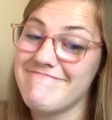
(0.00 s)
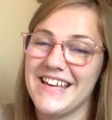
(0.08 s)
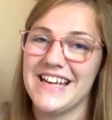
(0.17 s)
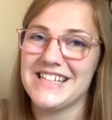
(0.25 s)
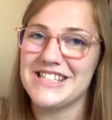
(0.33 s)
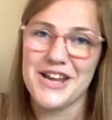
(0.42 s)

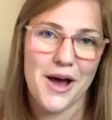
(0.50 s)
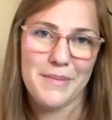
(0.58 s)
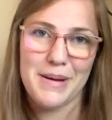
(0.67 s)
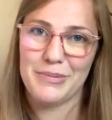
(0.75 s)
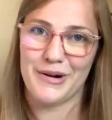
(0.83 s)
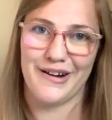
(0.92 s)
It's not
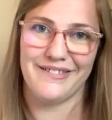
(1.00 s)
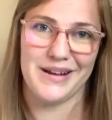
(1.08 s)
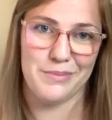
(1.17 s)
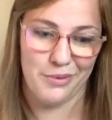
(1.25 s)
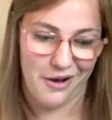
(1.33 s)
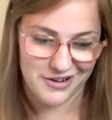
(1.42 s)
my priority
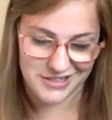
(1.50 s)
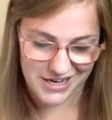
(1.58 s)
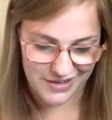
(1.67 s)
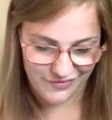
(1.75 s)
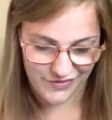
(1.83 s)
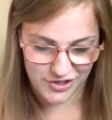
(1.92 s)

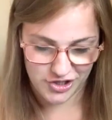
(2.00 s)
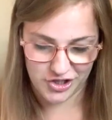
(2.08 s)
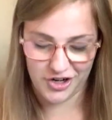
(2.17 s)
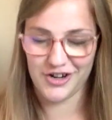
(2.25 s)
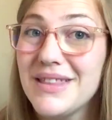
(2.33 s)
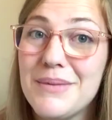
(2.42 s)
project for
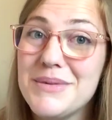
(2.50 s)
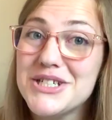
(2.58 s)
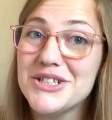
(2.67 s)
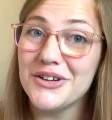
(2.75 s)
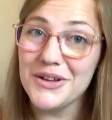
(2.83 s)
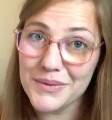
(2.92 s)
sure. Let me
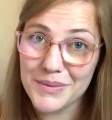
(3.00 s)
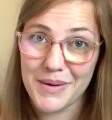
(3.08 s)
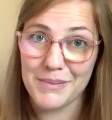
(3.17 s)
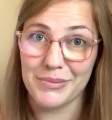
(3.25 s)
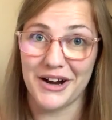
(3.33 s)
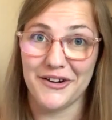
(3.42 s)
show you what my
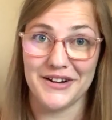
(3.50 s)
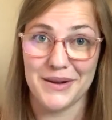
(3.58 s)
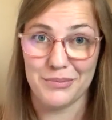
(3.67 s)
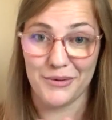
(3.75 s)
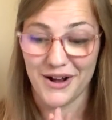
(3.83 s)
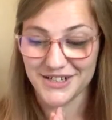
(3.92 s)
priority
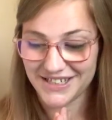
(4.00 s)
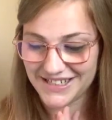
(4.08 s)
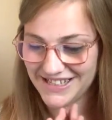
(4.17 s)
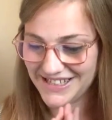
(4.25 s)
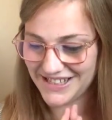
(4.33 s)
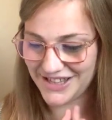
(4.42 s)
project
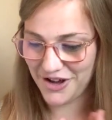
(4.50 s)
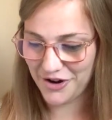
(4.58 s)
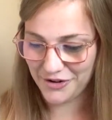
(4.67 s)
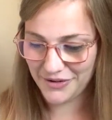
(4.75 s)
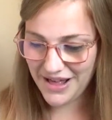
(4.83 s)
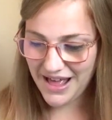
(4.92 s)
is
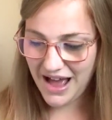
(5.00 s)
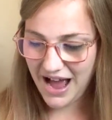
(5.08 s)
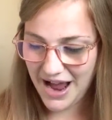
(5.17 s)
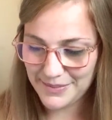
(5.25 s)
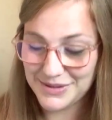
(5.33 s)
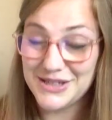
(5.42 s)
though.
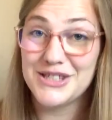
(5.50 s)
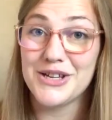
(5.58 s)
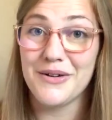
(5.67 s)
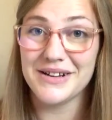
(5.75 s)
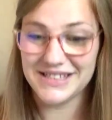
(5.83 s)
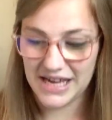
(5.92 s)
I'm so
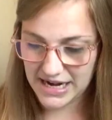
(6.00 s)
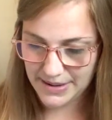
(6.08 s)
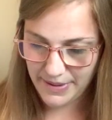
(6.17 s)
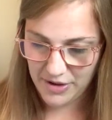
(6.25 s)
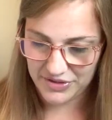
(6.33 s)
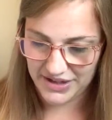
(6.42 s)
excited
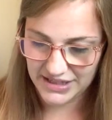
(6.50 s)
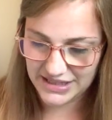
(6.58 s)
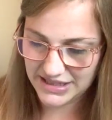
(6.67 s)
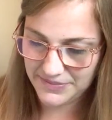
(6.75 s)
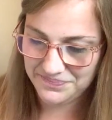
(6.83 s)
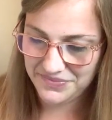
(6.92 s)
about this.